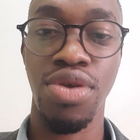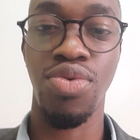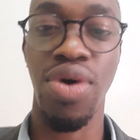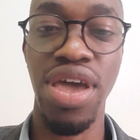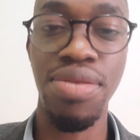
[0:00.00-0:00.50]

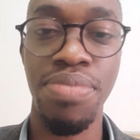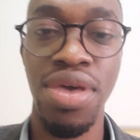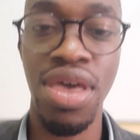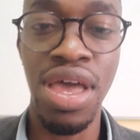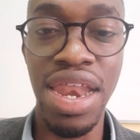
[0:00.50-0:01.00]
right?
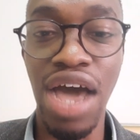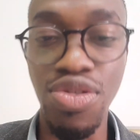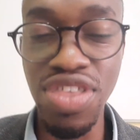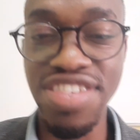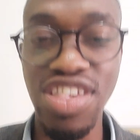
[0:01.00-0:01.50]
Now,
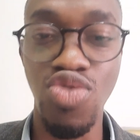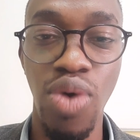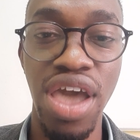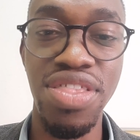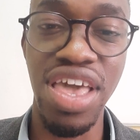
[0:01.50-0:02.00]
this is
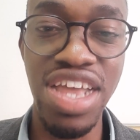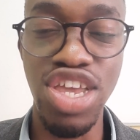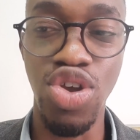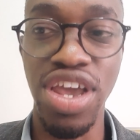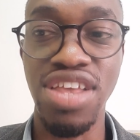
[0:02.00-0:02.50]
where the
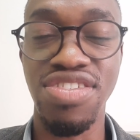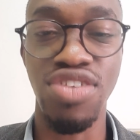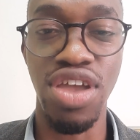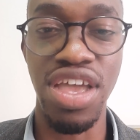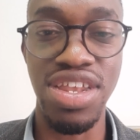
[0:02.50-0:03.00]
integrated
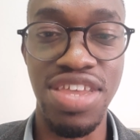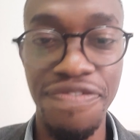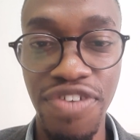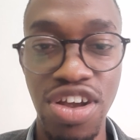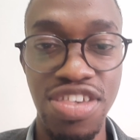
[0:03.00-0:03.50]
circuit
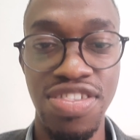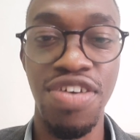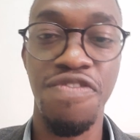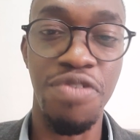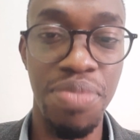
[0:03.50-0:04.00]
differs
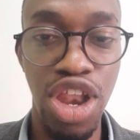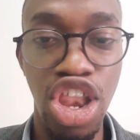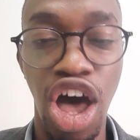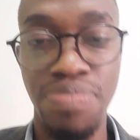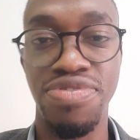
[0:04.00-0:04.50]
from the
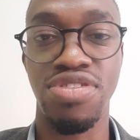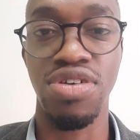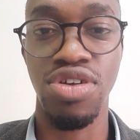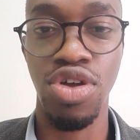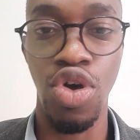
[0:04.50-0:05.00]

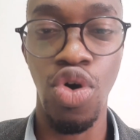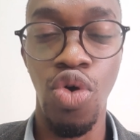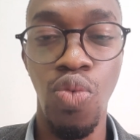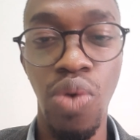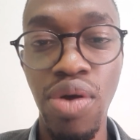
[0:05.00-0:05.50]
lobster.
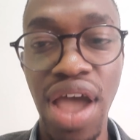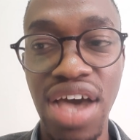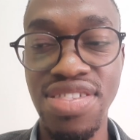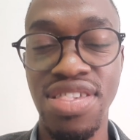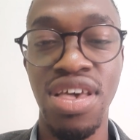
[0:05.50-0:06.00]

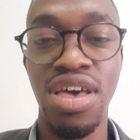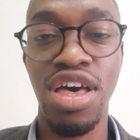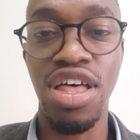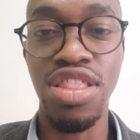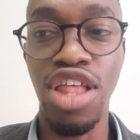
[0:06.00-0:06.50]
Whereas
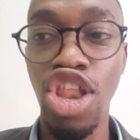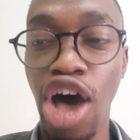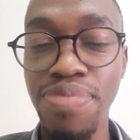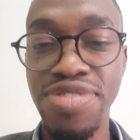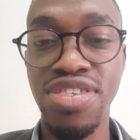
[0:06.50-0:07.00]
the
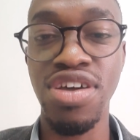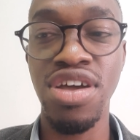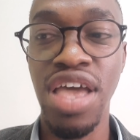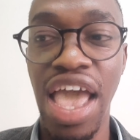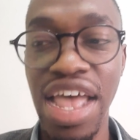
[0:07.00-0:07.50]

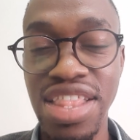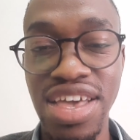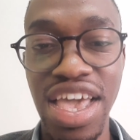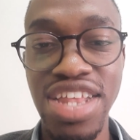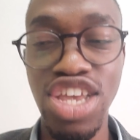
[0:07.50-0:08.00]
lobster and
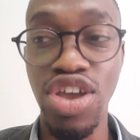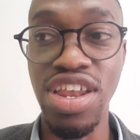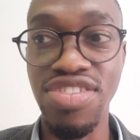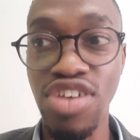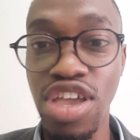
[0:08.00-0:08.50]
the
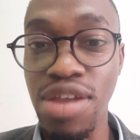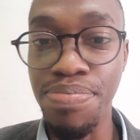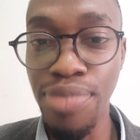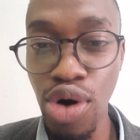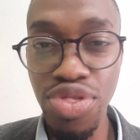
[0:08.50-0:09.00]
integrated
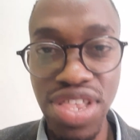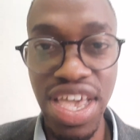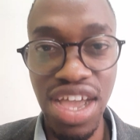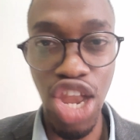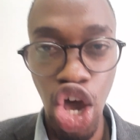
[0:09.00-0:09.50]
circuit both
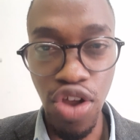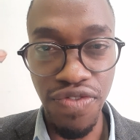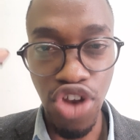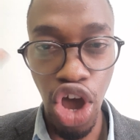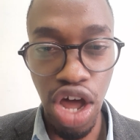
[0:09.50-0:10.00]
take a lot of
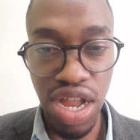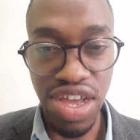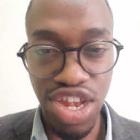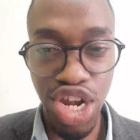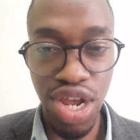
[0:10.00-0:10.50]

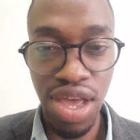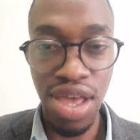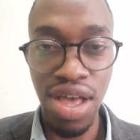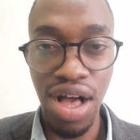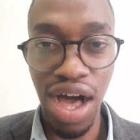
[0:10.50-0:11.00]
knowledge,
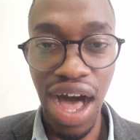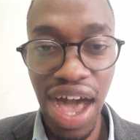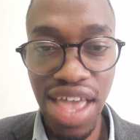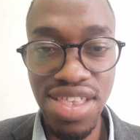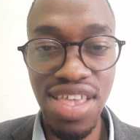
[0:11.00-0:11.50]
a
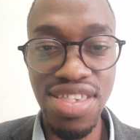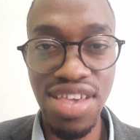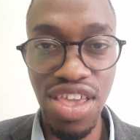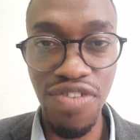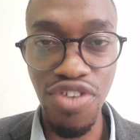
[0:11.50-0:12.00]
high
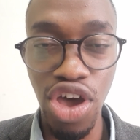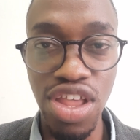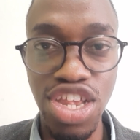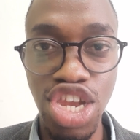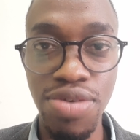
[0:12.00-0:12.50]
intensity of
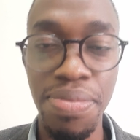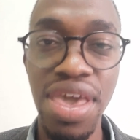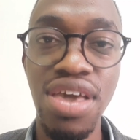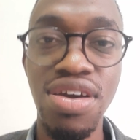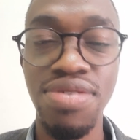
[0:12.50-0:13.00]
knowledge to
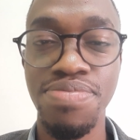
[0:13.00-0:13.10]
make,